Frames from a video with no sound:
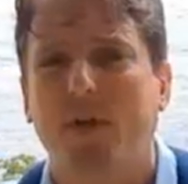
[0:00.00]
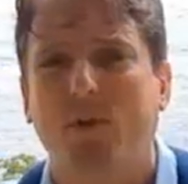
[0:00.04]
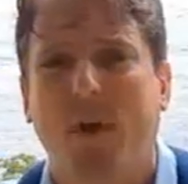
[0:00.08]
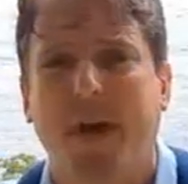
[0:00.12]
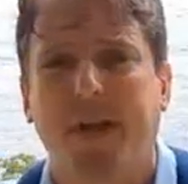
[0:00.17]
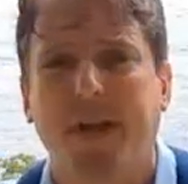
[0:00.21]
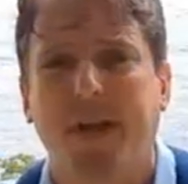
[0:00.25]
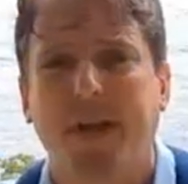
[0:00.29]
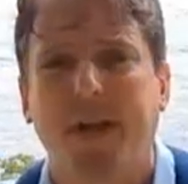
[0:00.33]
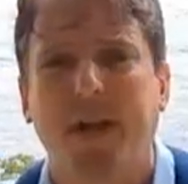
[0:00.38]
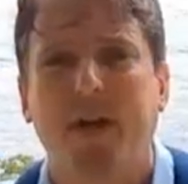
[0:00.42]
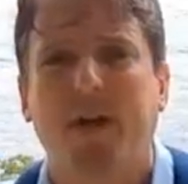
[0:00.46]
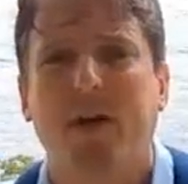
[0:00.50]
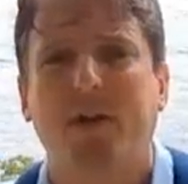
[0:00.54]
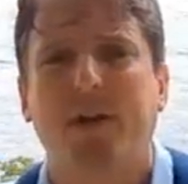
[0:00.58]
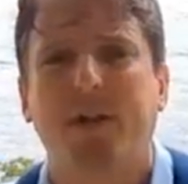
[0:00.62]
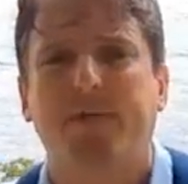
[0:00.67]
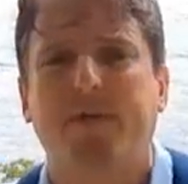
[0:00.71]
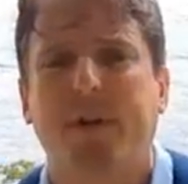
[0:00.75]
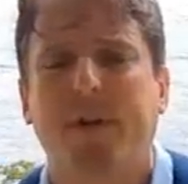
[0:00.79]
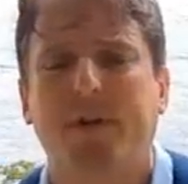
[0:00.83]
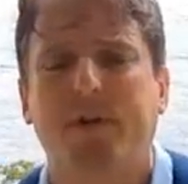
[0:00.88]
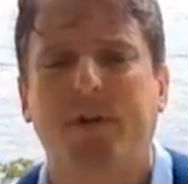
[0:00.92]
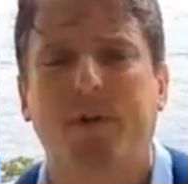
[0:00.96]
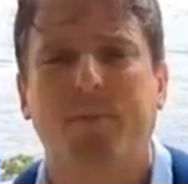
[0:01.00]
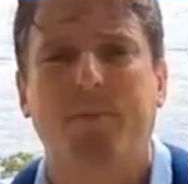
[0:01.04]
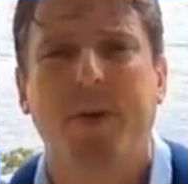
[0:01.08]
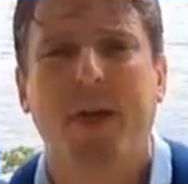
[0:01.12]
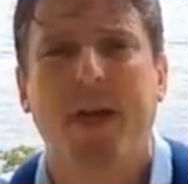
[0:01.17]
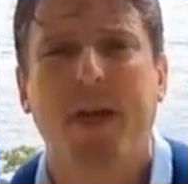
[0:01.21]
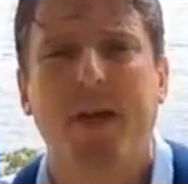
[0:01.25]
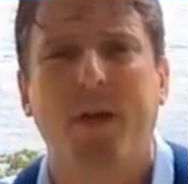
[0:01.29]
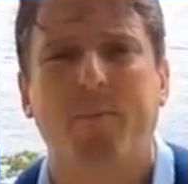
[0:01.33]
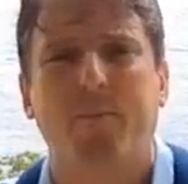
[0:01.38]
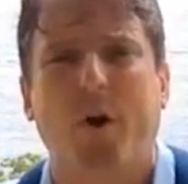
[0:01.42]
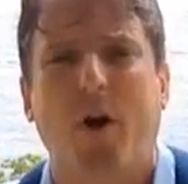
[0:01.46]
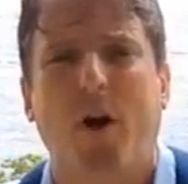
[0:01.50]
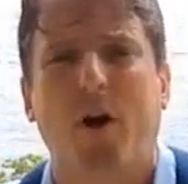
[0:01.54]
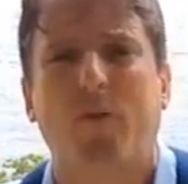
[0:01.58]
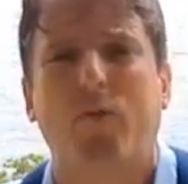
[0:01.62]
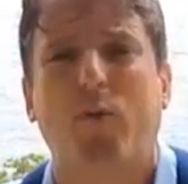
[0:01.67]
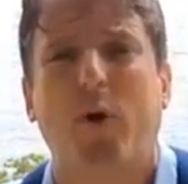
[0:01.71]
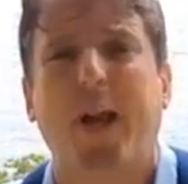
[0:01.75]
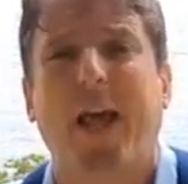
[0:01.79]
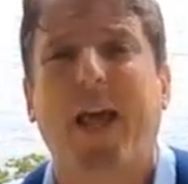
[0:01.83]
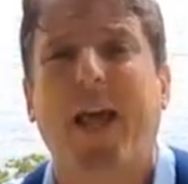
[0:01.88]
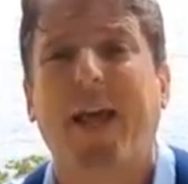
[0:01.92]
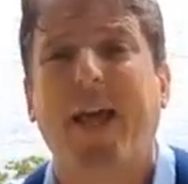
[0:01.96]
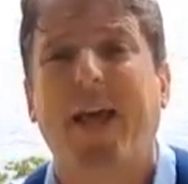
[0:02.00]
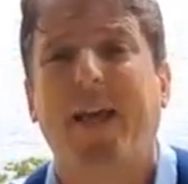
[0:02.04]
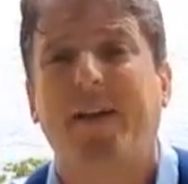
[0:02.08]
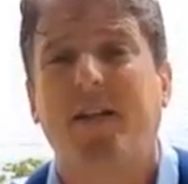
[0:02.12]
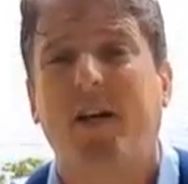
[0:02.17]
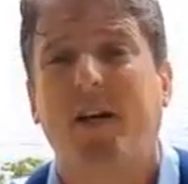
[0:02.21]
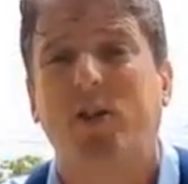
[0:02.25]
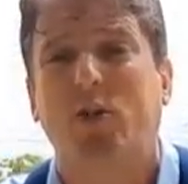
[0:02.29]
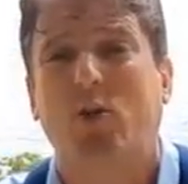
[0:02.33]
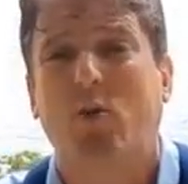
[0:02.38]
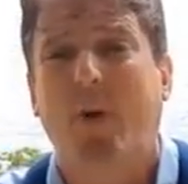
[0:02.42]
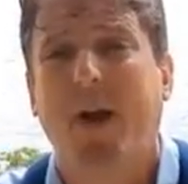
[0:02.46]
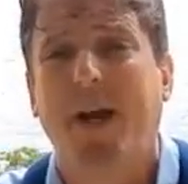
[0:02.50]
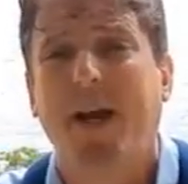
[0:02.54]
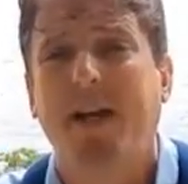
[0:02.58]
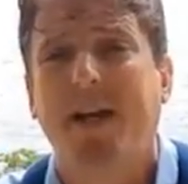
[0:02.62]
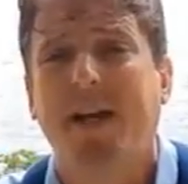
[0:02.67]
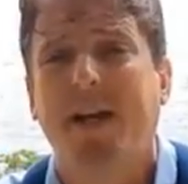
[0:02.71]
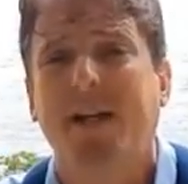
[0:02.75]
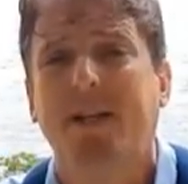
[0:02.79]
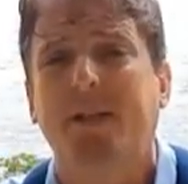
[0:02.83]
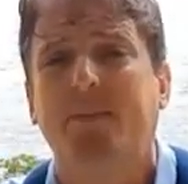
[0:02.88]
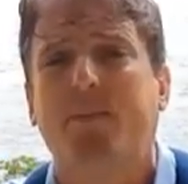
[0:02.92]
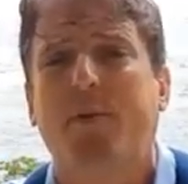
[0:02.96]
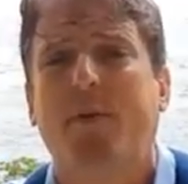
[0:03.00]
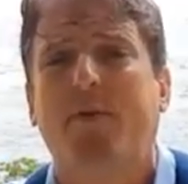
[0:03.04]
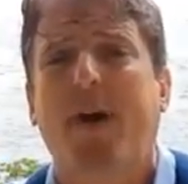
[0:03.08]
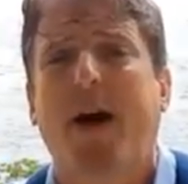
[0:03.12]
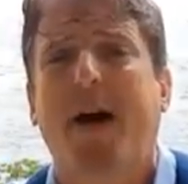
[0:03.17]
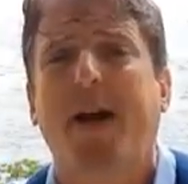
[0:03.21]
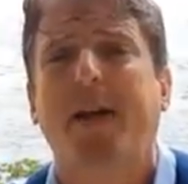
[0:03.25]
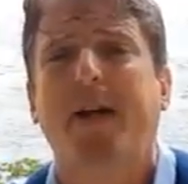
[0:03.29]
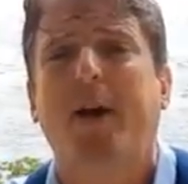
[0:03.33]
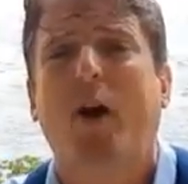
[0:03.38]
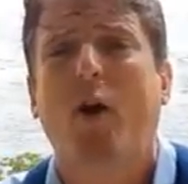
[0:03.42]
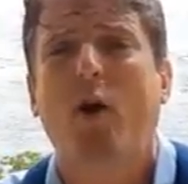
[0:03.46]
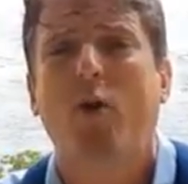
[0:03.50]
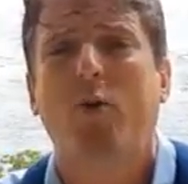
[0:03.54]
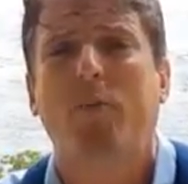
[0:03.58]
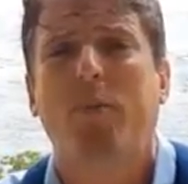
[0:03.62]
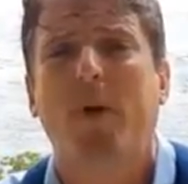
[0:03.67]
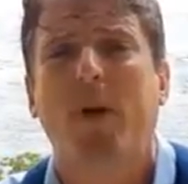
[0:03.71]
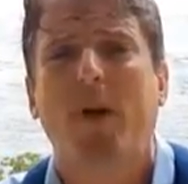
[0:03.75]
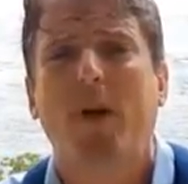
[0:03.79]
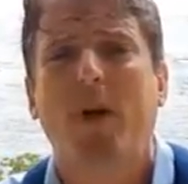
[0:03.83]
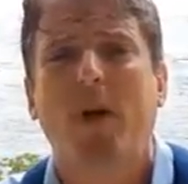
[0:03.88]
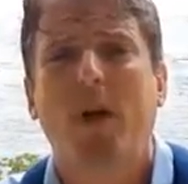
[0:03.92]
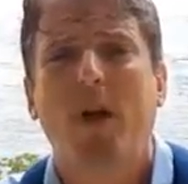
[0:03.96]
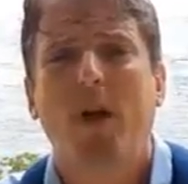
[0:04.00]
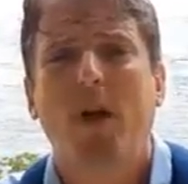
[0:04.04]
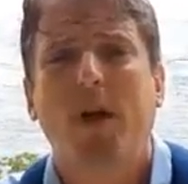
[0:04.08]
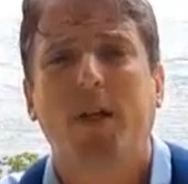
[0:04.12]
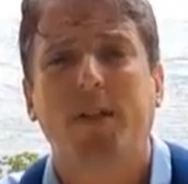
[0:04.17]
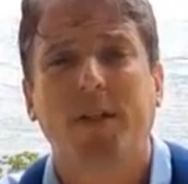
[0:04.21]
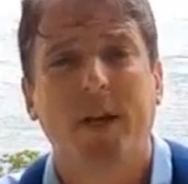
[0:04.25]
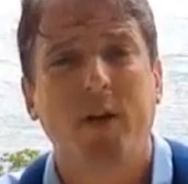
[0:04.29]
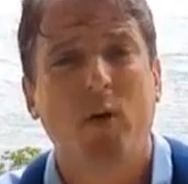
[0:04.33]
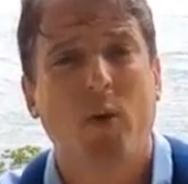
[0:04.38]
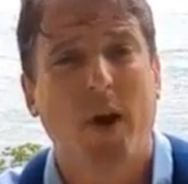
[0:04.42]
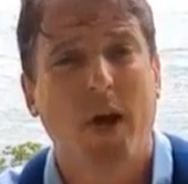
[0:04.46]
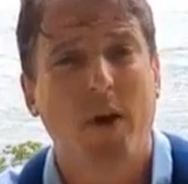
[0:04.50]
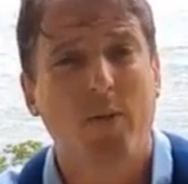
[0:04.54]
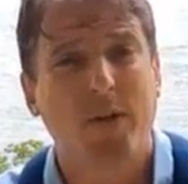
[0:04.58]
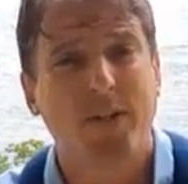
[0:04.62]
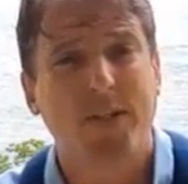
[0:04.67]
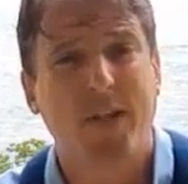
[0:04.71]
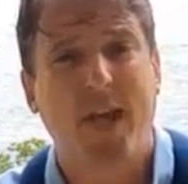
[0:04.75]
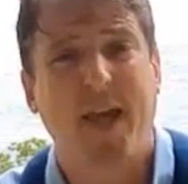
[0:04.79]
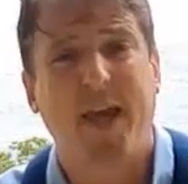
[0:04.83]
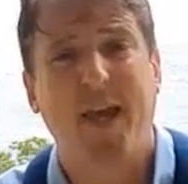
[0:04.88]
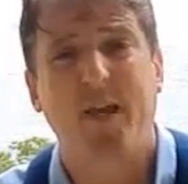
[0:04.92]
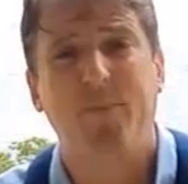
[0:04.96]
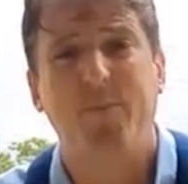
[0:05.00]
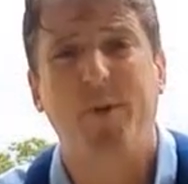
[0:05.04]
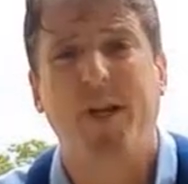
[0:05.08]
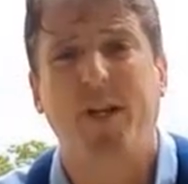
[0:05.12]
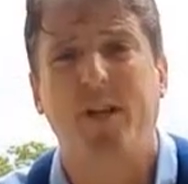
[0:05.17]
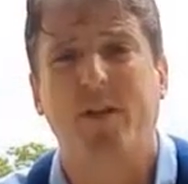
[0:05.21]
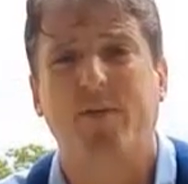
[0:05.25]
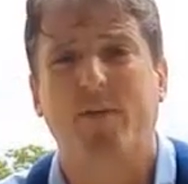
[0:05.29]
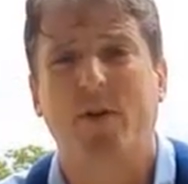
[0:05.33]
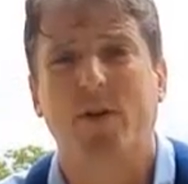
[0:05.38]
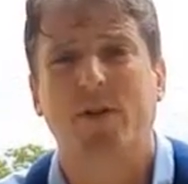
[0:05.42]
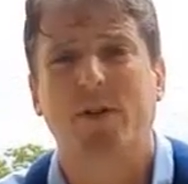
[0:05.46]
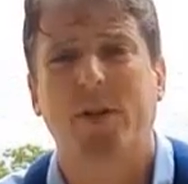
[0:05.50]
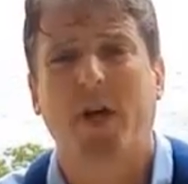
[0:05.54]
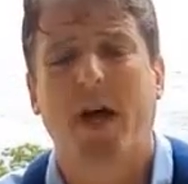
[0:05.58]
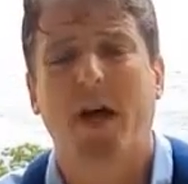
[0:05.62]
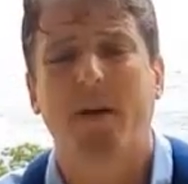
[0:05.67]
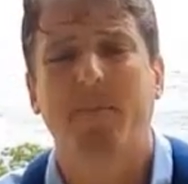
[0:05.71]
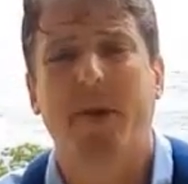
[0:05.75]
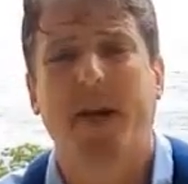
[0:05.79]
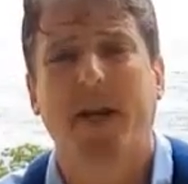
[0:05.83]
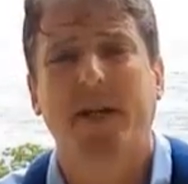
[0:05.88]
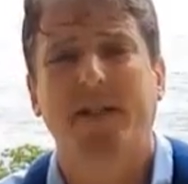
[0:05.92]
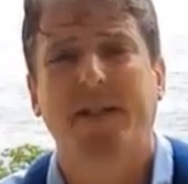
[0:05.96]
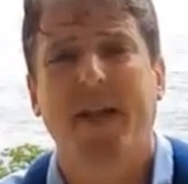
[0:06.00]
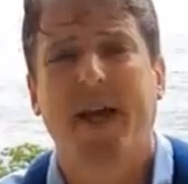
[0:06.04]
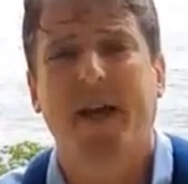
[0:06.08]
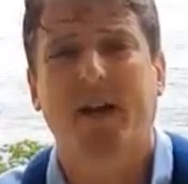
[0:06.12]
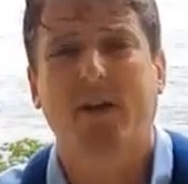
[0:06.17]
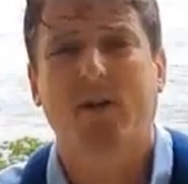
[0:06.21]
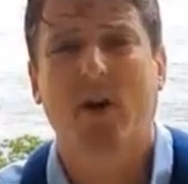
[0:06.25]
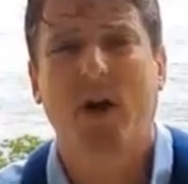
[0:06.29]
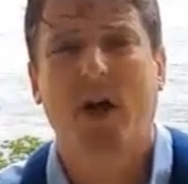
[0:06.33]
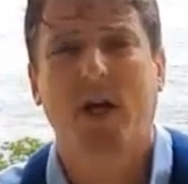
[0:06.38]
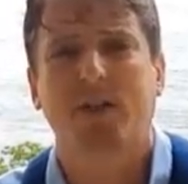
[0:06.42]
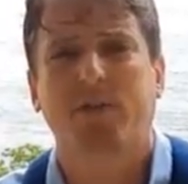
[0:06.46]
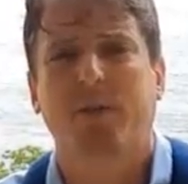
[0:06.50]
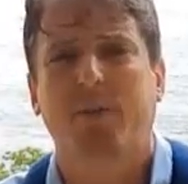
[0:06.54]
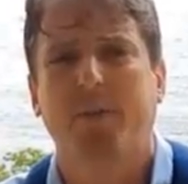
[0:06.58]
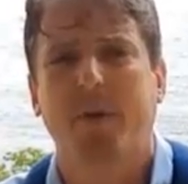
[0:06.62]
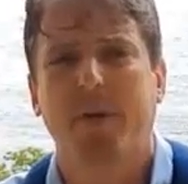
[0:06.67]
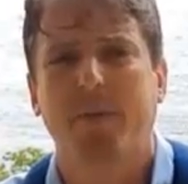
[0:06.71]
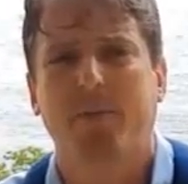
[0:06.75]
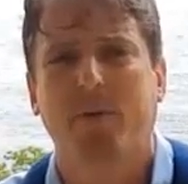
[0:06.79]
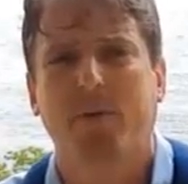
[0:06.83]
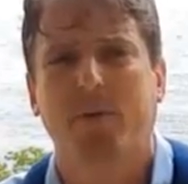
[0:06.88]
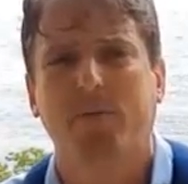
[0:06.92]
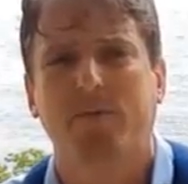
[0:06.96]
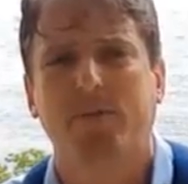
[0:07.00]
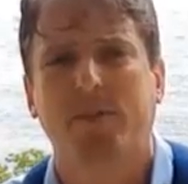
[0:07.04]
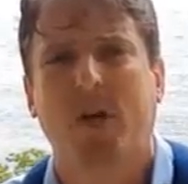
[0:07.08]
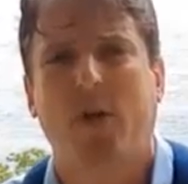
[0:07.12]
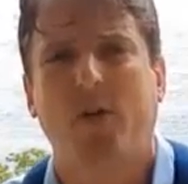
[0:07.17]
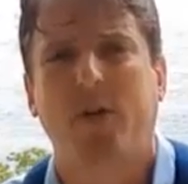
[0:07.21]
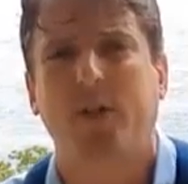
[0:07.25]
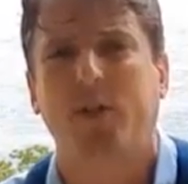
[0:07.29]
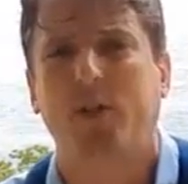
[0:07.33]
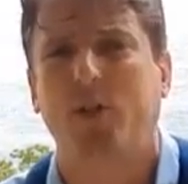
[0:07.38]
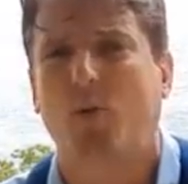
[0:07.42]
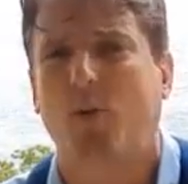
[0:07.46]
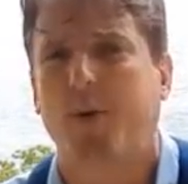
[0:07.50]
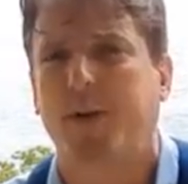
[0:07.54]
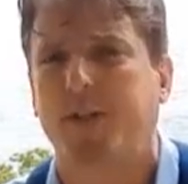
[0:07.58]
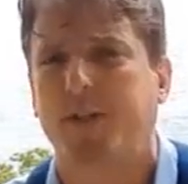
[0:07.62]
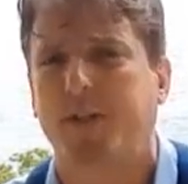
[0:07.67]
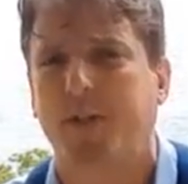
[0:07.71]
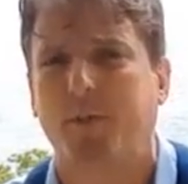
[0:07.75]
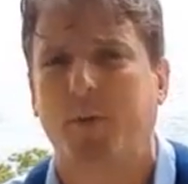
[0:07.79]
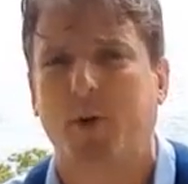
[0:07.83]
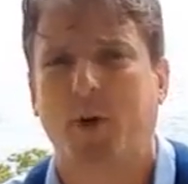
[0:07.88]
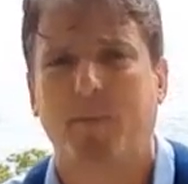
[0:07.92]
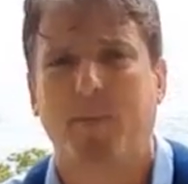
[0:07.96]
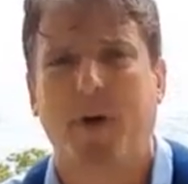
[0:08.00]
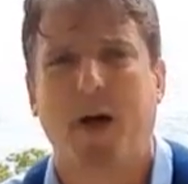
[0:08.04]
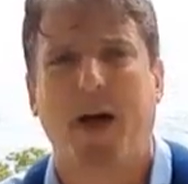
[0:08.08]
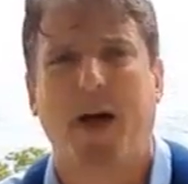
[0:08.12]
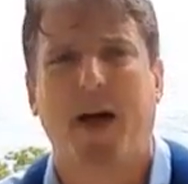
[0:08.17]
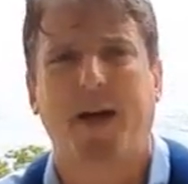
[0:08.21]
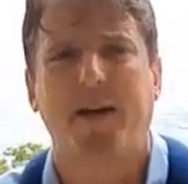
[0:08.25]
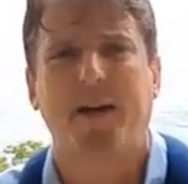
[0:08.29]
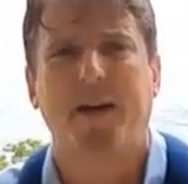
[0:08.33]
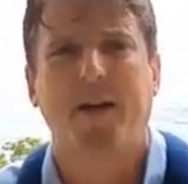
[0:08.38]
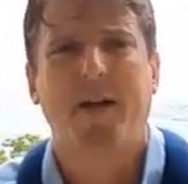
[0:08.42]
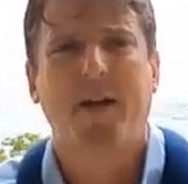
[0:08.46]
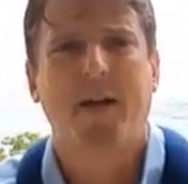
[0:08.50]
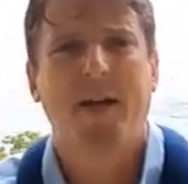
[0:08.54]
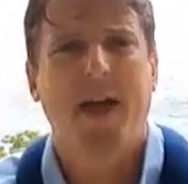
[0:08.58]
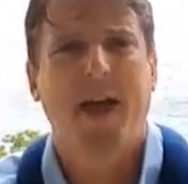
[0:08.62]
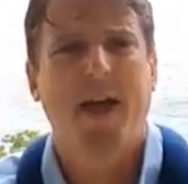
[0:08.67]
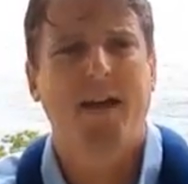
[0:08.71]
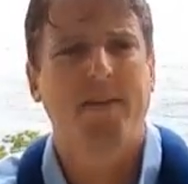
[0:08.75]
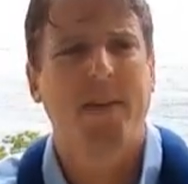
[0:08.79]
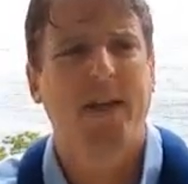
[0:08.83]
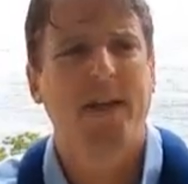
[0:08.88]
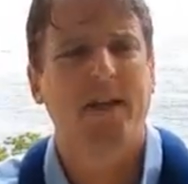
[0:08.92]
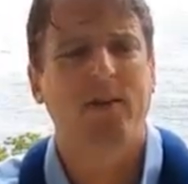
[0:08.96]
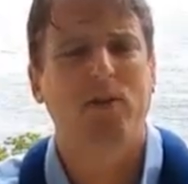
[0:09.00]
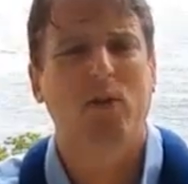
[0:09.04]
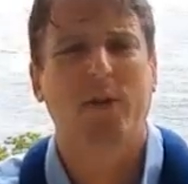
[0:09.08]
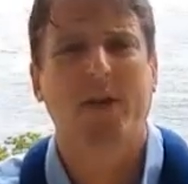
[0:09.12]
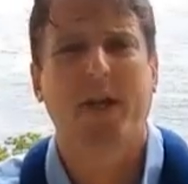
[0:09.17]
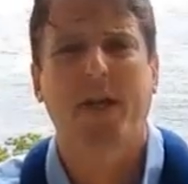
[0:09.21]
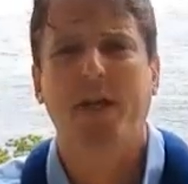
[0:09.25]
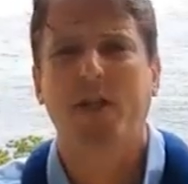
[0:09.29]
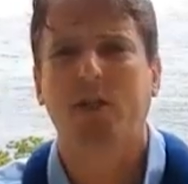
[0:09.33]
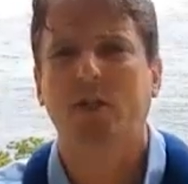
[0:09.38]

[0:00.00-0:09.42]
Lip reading: right here, these videos have been, and part of what AA does great is providing hope. Because I know when I went to AA meeting the first time, and I sat across from people telling stories similar to mine, and they didn't look any